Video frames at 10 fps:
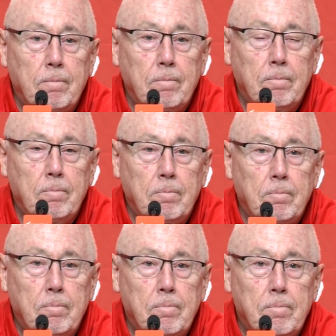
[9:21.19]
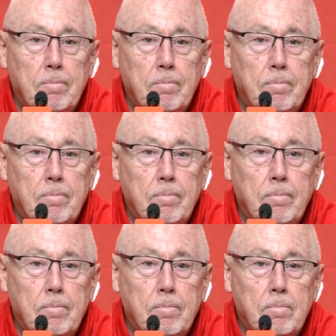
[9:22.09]

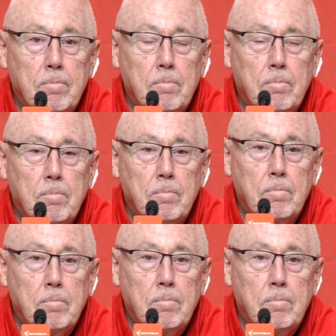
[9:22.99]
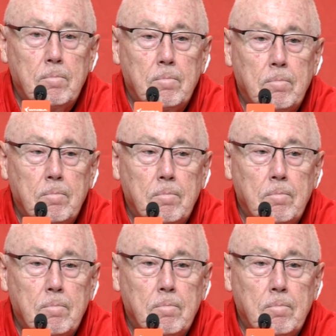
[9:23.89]

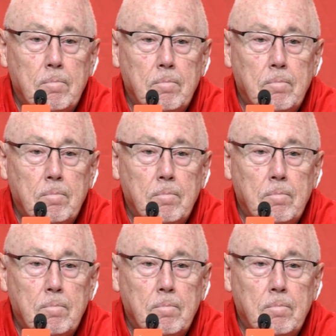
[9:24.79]
(no one is talking)